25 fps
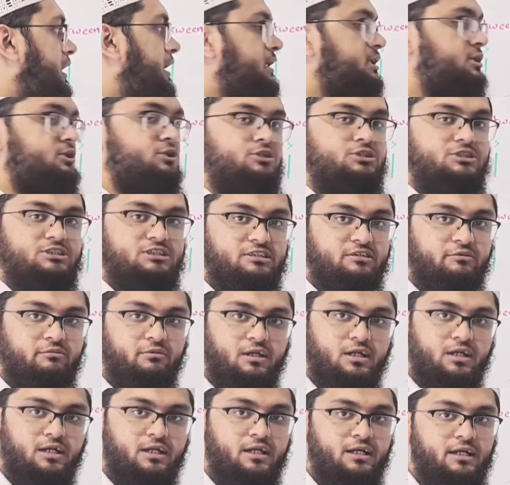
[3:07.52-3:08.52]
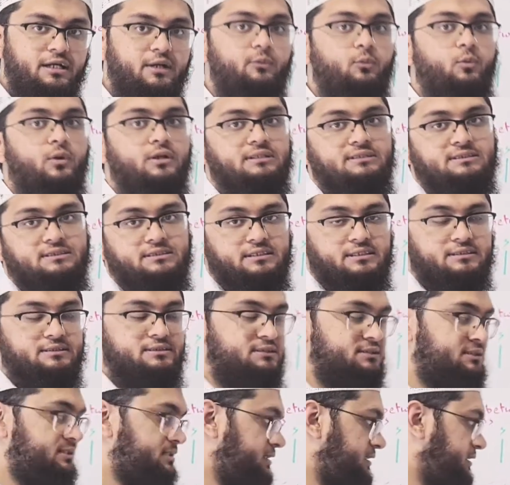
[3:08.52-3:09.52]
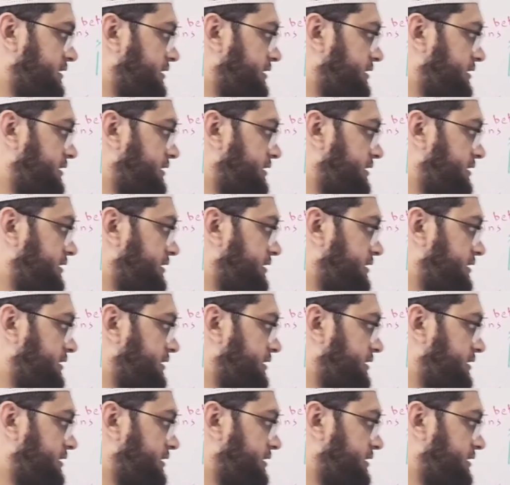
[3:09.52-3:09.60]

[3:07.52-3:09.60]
are similar in one sense.